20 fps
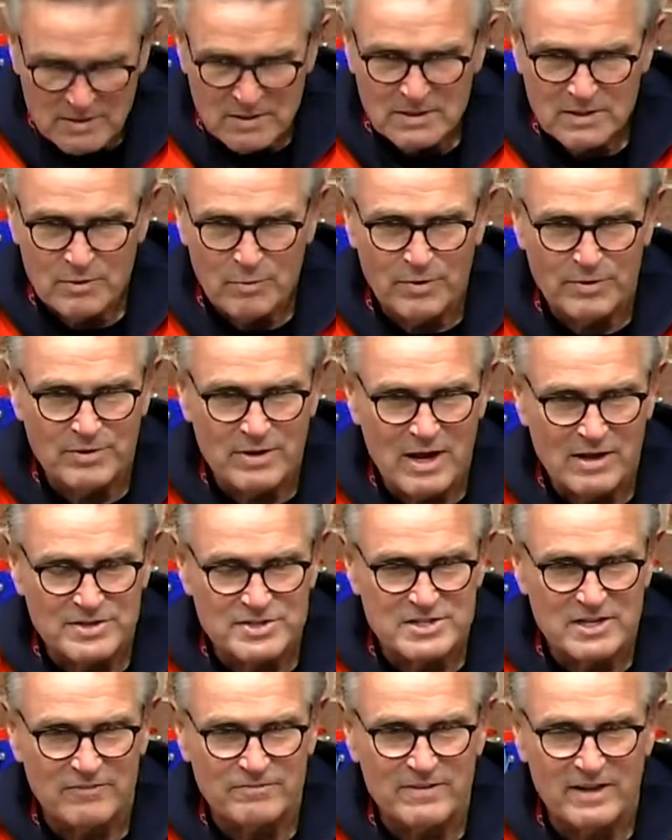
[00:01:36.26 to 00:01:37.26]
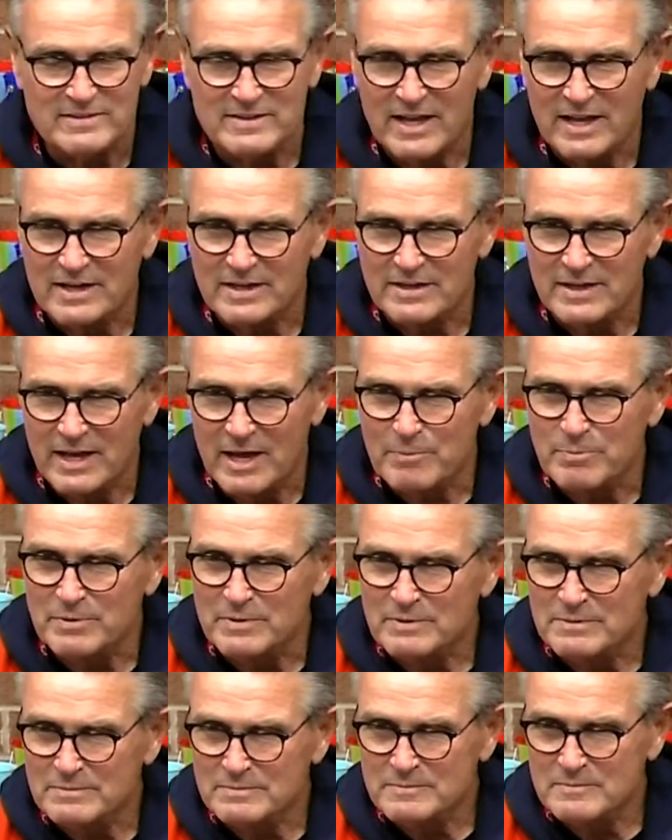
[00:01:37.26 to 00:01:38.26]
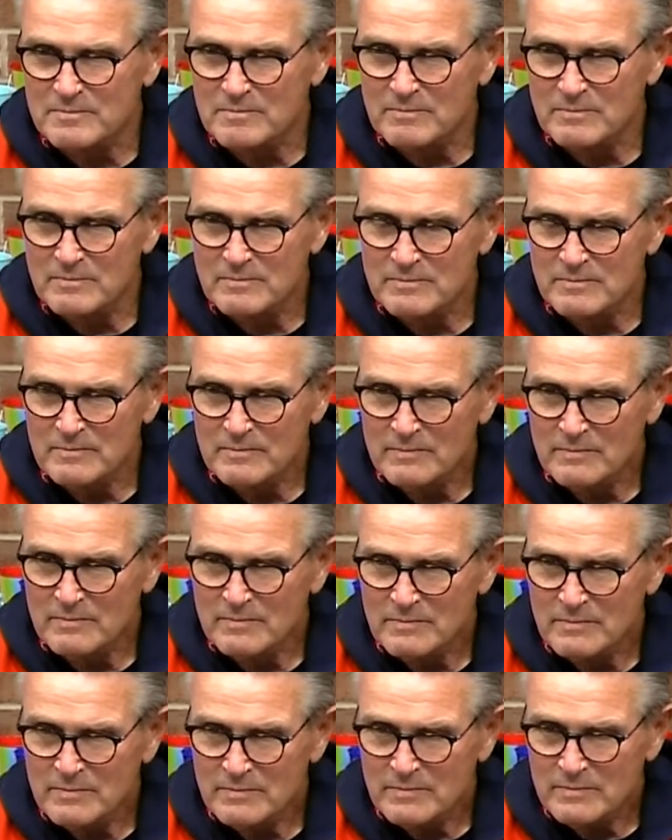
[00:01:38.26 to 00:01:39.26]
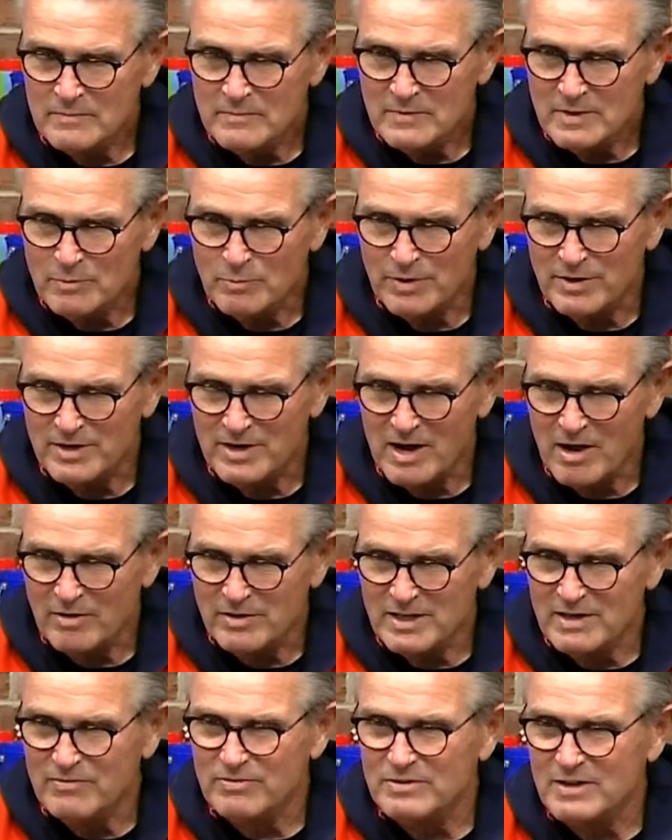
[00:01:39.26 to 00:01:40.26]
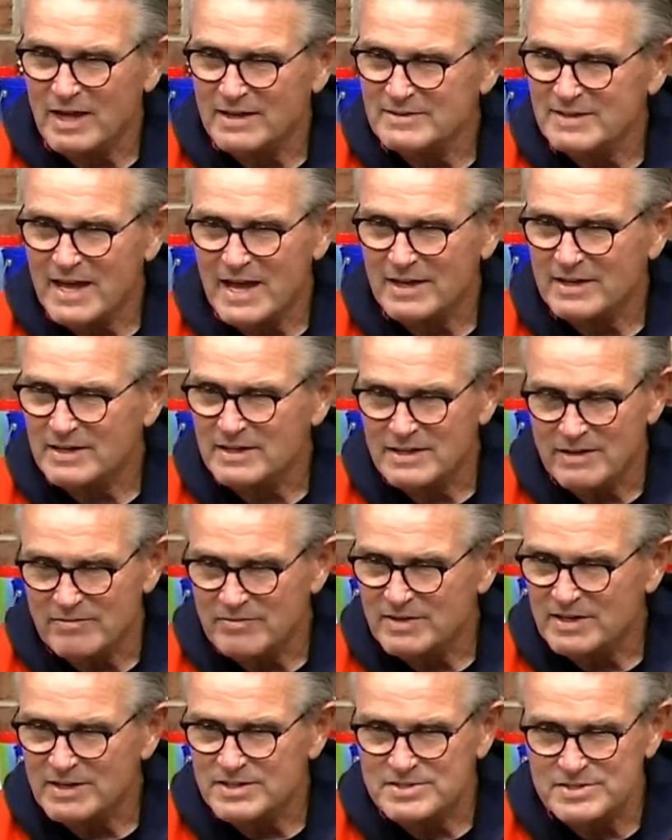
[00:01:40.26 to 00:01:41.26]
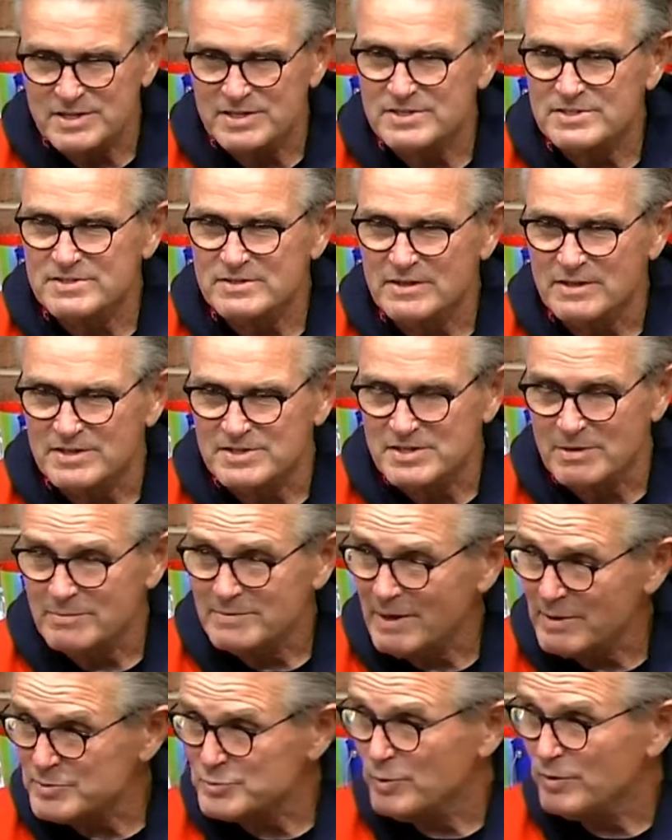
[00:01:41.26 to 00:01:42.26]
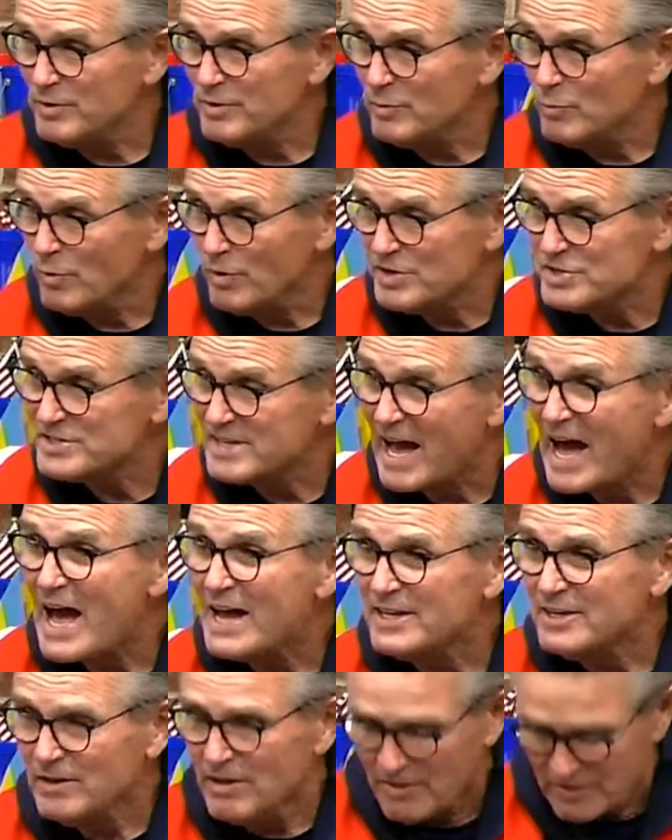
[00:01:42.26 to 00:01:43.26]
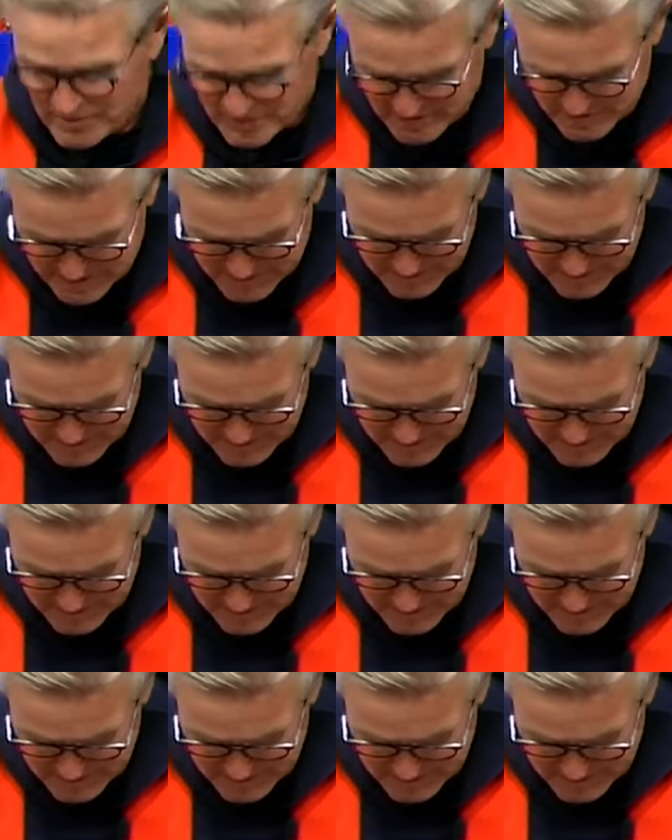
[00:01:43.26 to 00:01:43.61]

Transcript: You wonder how stuff like that can happen. You wonder how evil like that can even exist, and you sometimes wonder, where is God in all this?